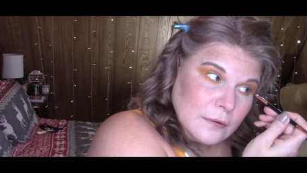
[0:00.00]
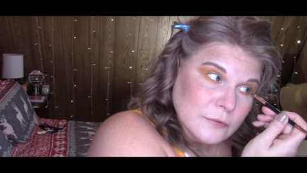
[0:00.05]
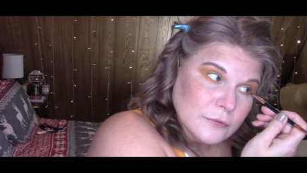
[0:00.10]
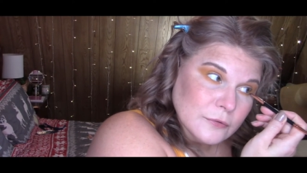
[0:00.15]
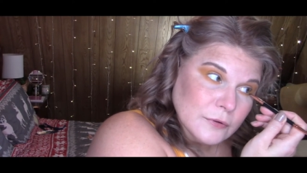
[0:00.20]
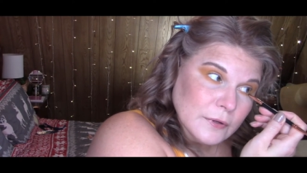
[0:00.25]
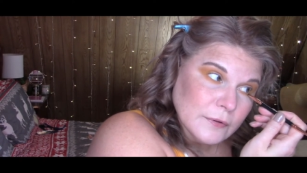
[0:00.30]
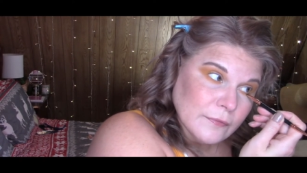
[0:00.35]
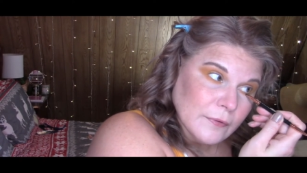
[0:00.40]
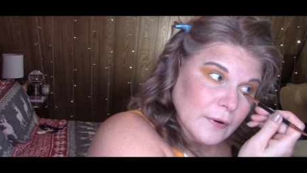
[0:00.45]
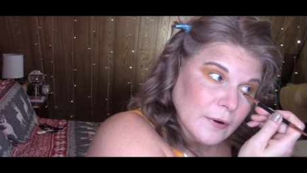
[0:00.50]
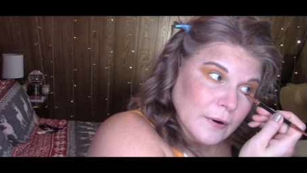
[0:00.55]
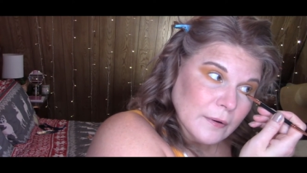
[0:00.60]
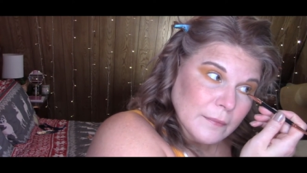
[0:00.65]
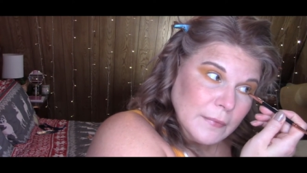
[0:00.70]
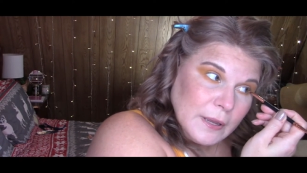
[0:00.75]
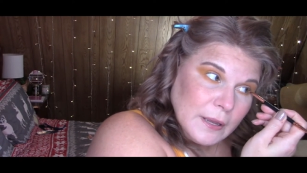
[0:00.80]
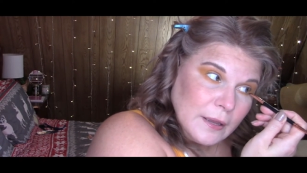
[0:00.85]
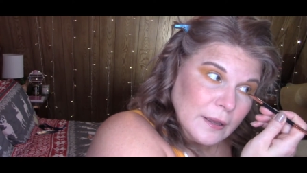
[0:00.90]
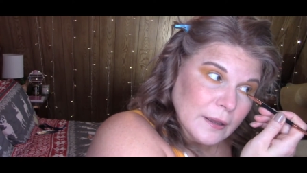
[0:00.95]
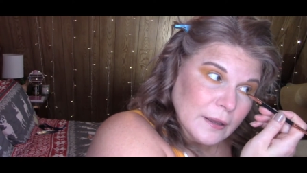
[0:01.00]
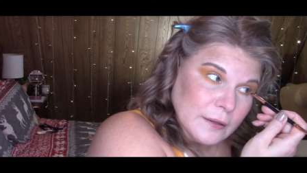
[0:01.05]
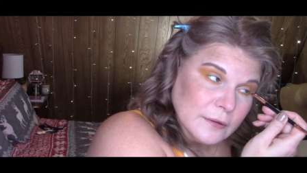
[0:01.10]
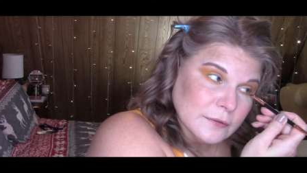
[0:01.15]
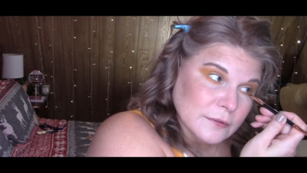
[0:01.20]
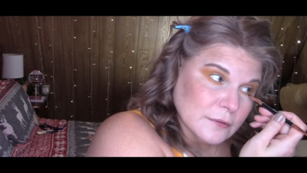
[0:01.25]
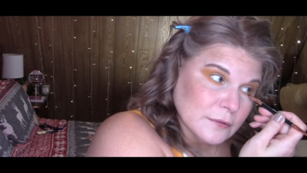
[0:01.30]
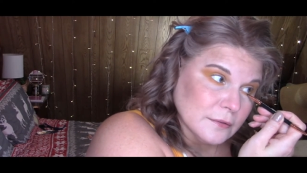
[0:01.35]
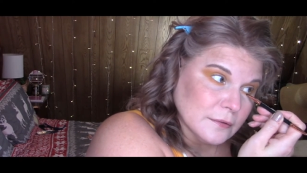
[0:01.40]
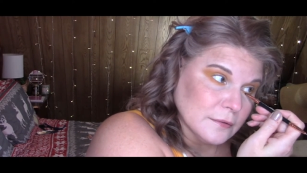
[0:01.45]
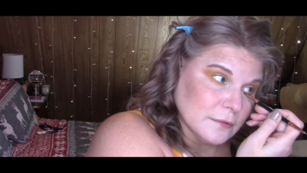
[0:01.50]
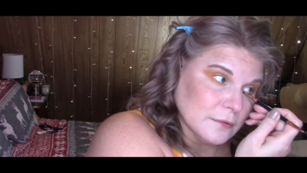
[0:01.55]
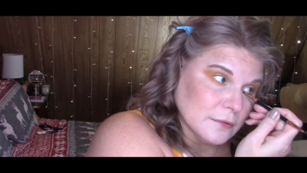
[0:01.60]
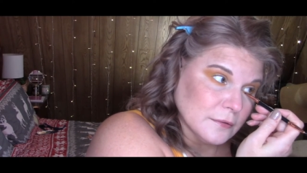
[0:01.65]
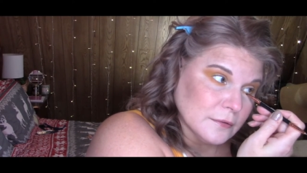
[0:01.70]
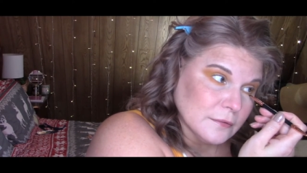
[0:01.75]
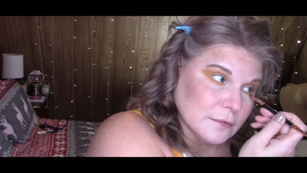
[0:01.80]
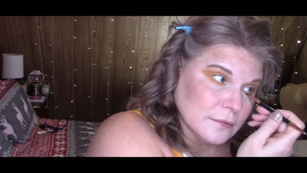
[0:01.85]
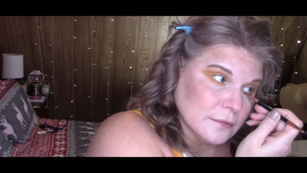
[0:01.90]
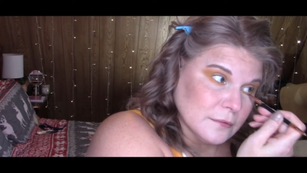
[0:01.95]
tree farm and
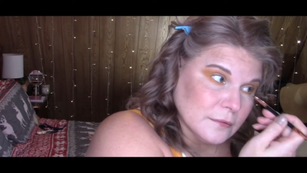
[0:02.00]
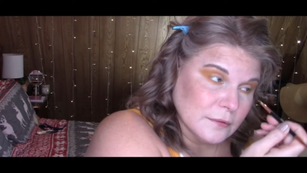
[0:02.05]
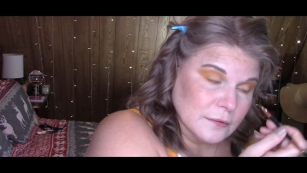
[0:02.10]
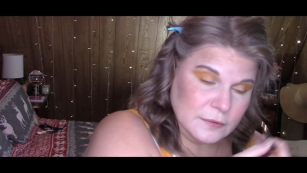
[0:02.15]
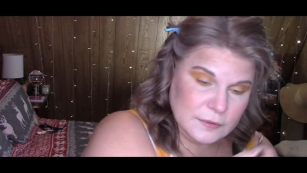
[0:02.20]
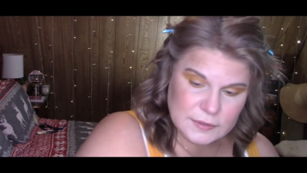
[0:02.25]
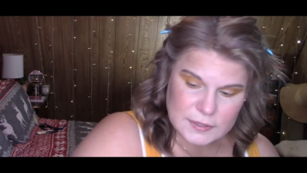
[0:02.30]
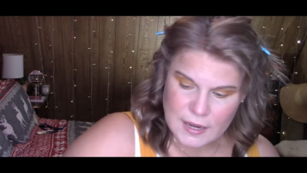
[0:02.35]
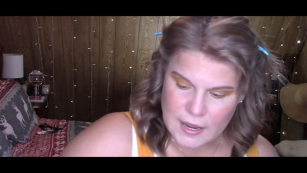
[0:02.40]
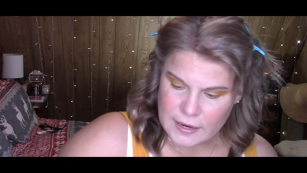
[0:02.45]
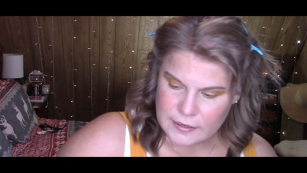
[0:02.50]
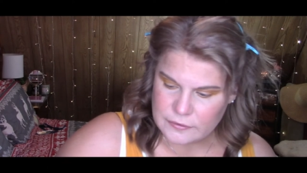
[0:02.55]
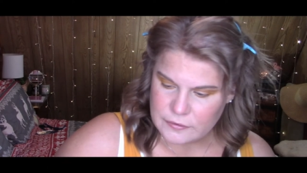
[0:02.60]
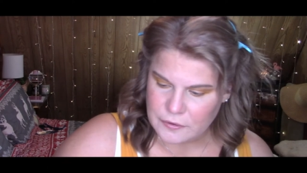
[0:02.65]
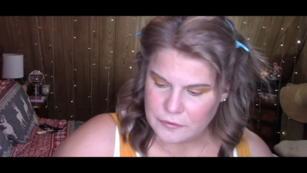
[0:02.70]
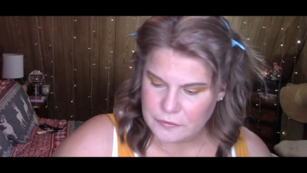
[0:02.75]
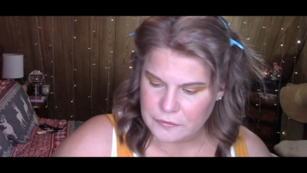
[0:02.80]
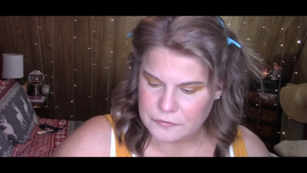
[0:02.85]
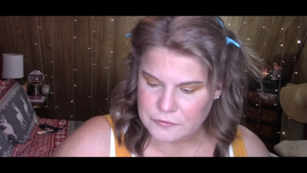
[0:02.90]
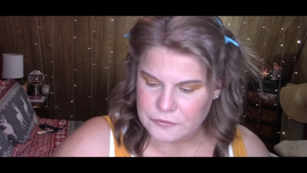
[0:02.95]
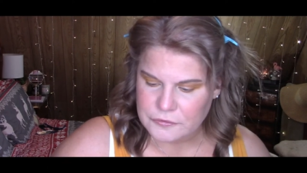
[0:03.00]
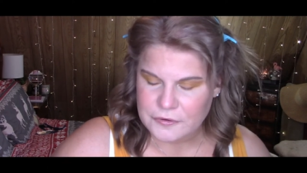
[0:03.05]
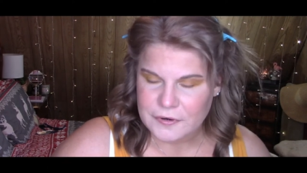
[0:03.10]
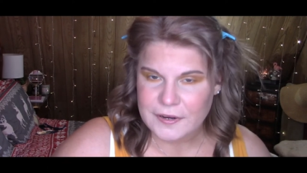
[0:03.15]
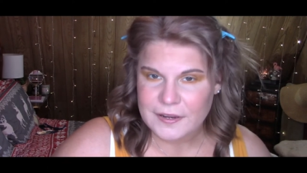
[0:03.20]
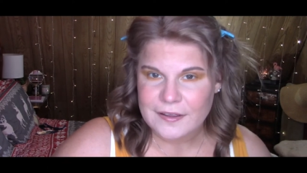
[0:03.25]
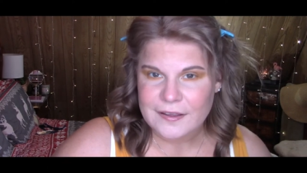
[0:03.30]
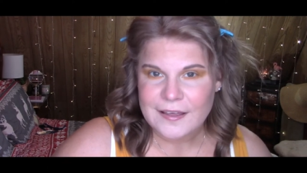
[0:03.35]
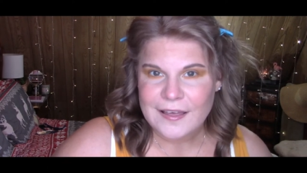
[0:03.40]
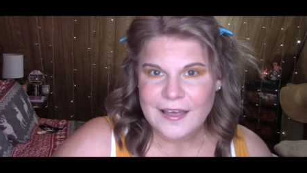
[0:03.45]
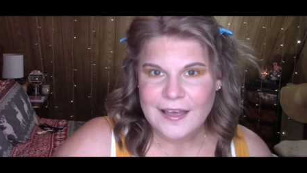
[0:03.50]
tagged our own tree